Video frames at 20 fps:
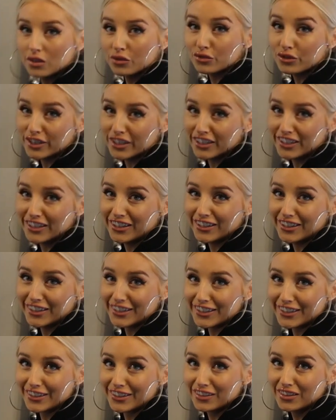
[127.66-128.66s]
Really
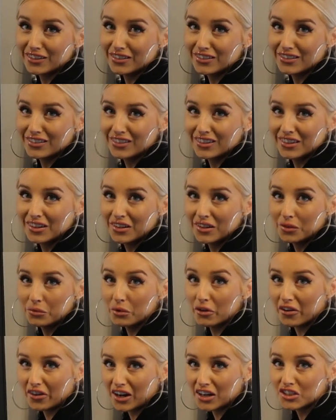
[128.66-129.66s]
matching.
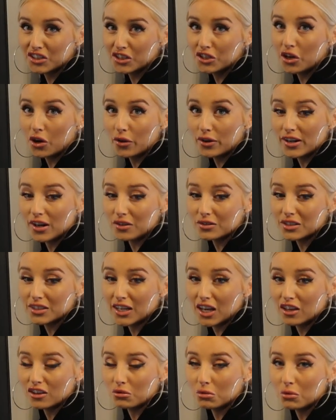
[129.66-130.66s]
We're actually going out
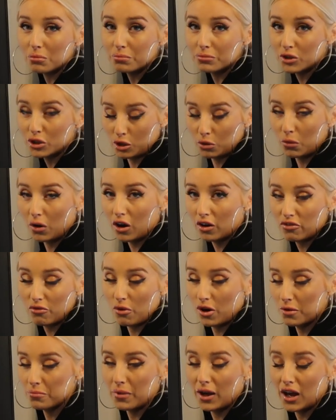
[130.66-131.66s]
together with two
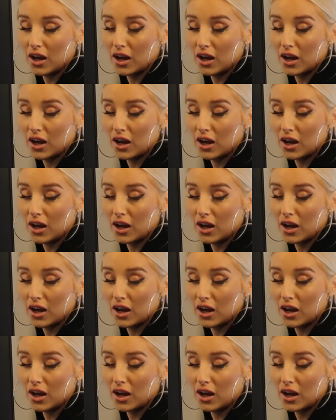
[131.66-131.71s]
off-white